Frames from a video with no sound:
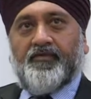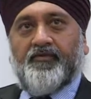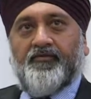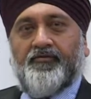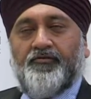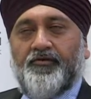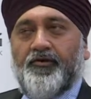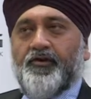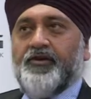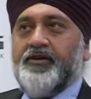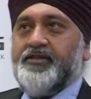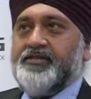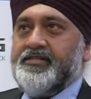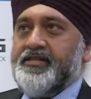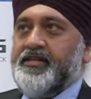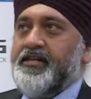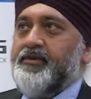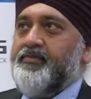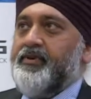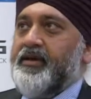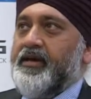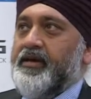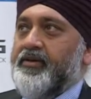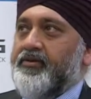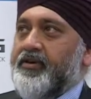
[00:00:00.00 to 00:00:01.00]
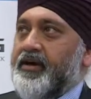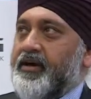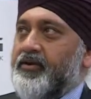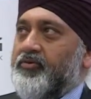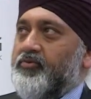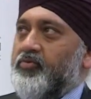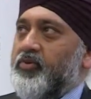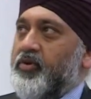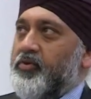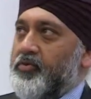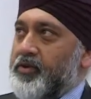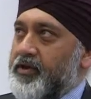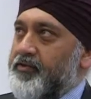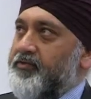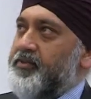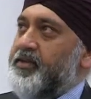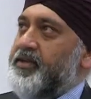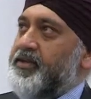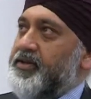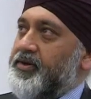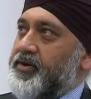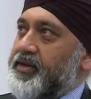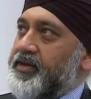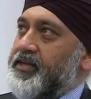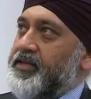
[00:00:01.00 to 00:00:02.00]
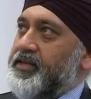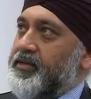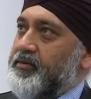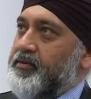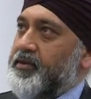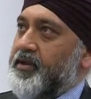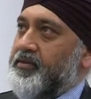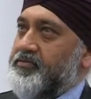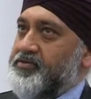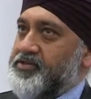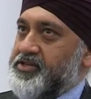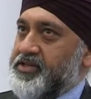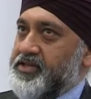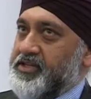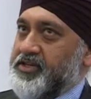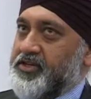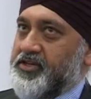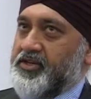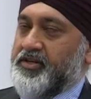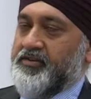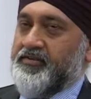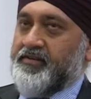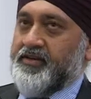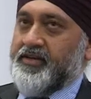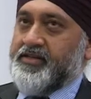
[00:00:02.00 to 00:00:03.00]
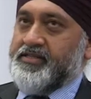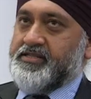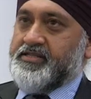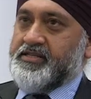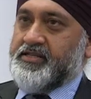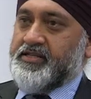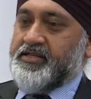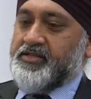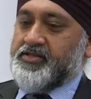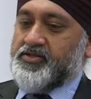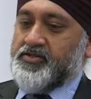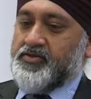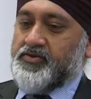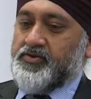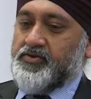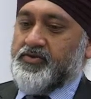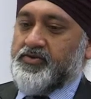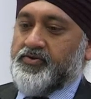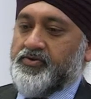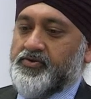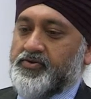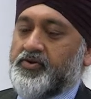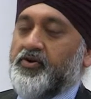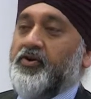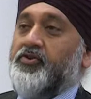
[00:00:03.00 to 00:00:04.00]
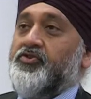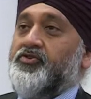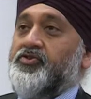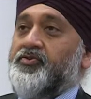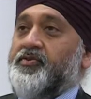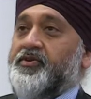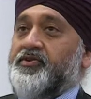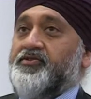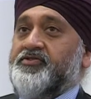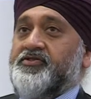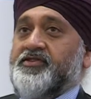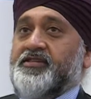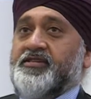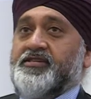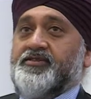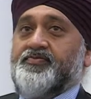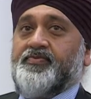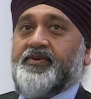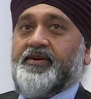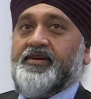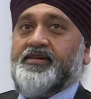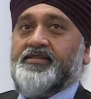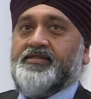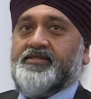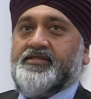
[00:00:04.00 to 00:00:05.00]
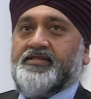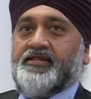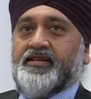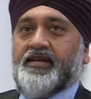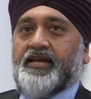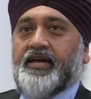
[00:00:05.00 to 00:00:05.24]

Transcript: focus in a bit around what we've been doing in WMG in the university to contribute to this space.